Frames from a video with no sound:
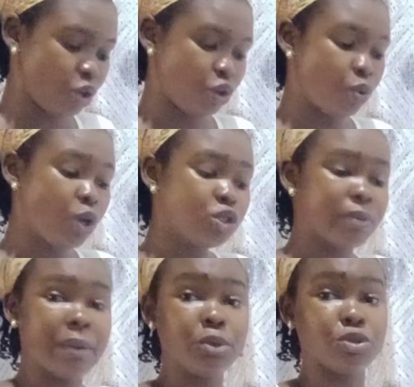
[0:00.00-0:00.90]
You want
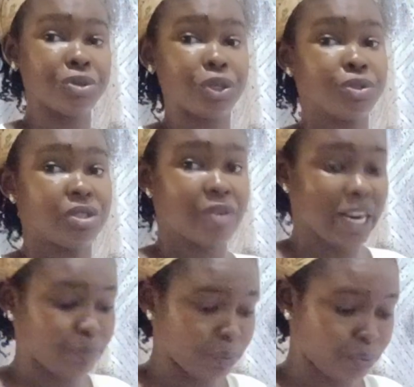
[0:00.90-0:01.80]
to be able to recruit the
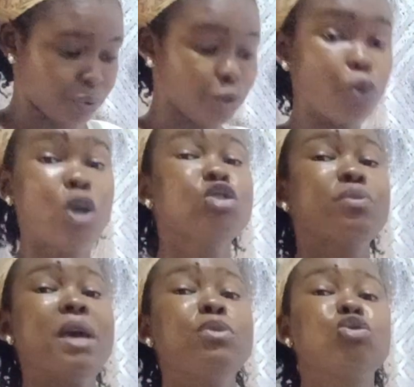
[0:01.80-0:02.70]
right people. You want
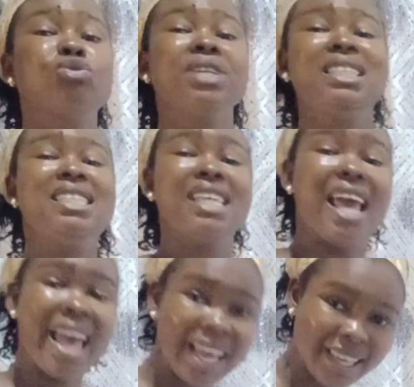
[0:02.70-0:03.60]
to be able to
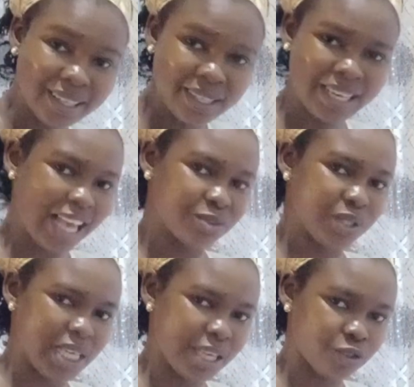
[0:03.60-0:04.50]
retain, that's
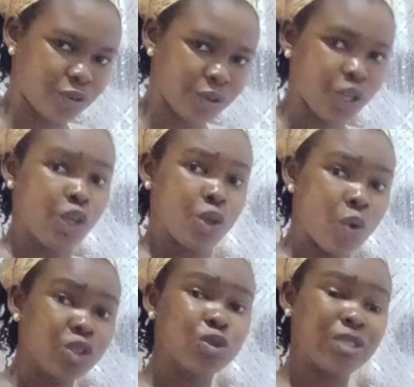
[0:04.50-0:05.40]
retention.
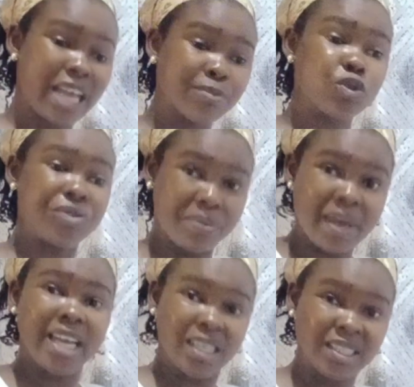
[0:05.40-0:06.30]
You want them to
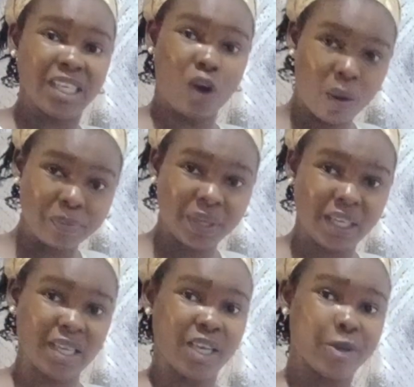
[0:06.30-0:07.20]
remain in the
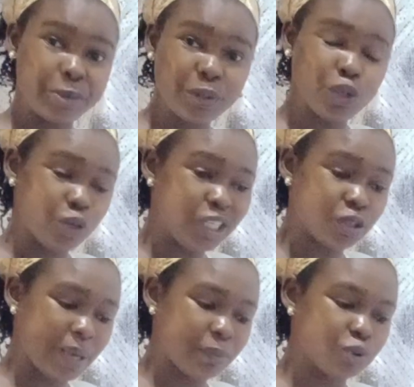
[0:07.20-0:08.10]
company. You
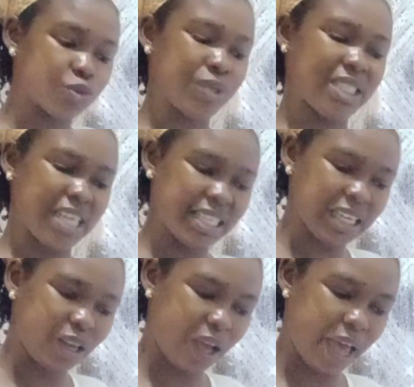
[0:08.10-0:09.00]
need to be able to
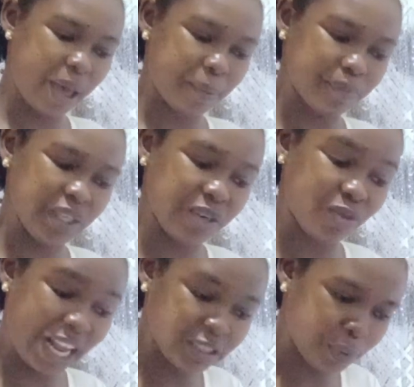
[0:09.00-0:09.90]
retain the
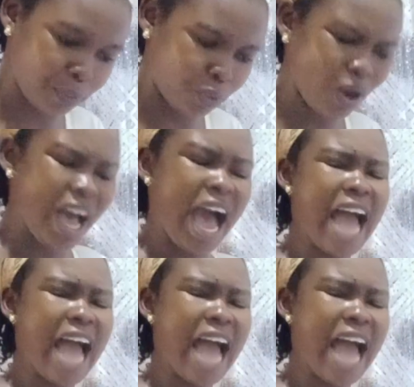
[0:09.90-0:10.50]
right people.